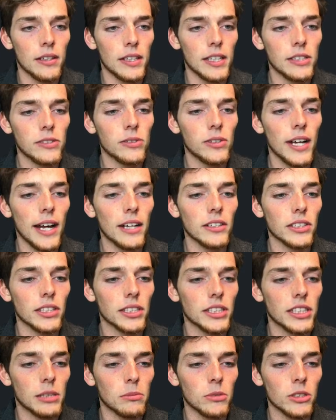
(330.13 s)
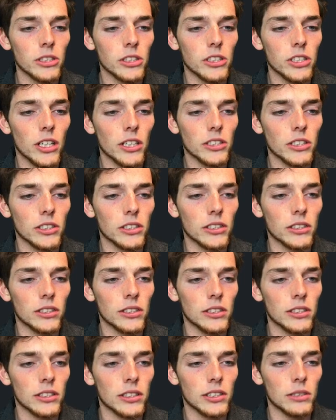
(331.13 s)
This will house a similar structure
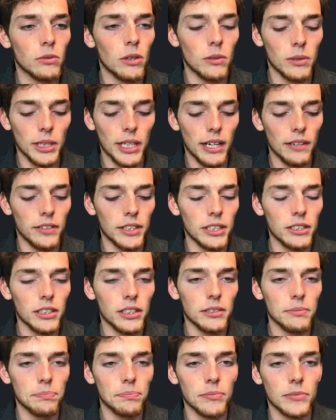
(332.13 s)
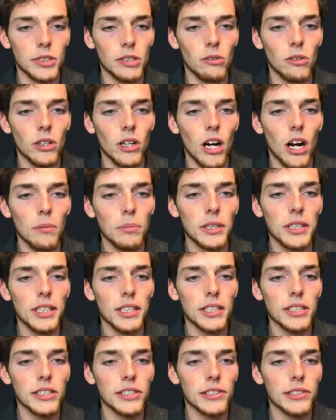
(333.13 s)
to what we have here. So we'll copy
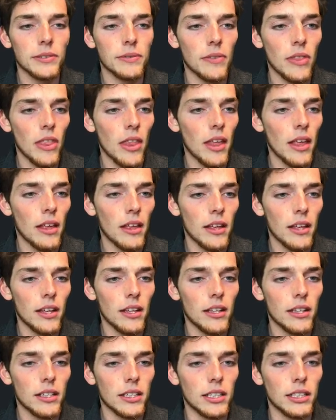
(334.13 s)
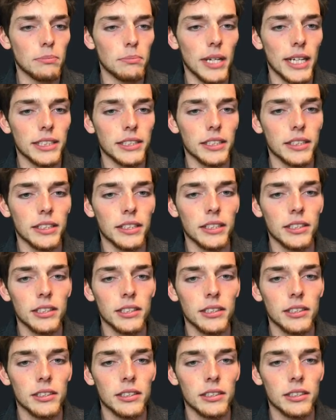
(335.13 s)
this and paste it
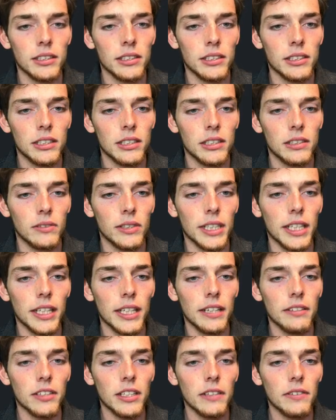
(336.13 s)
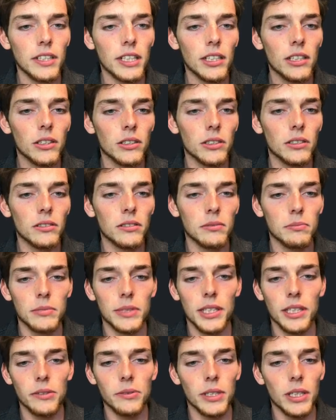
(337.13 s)
here. We can get rid of include
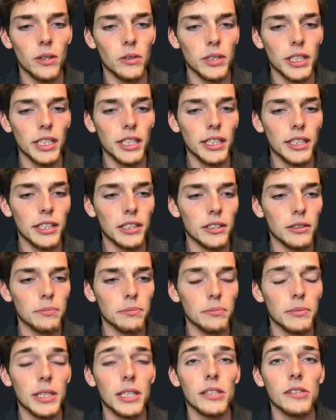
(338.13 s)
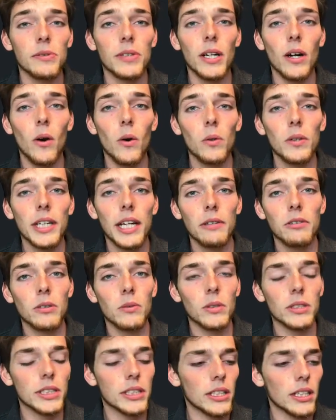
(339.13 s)
because we don't need it here because we only ever
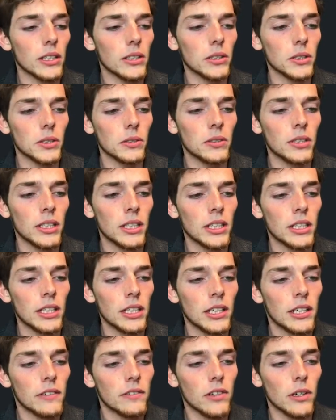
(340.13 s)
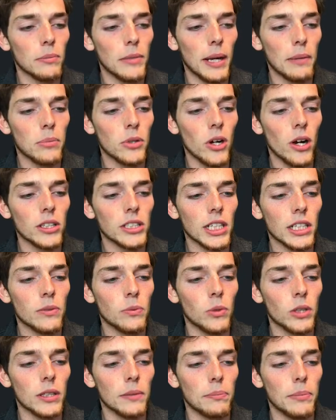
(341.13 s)
want to include from that project
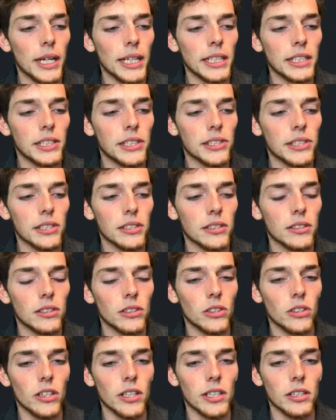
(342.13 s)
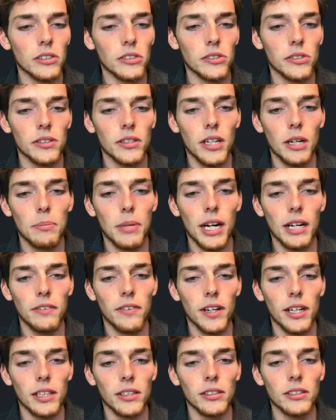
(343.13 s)
one base U R Ls dot P Y
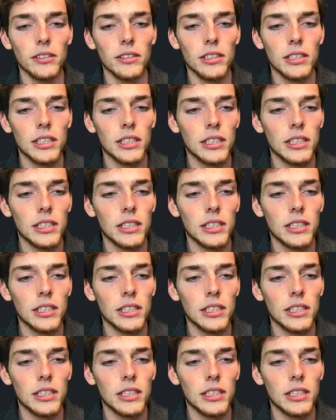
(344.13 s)
file.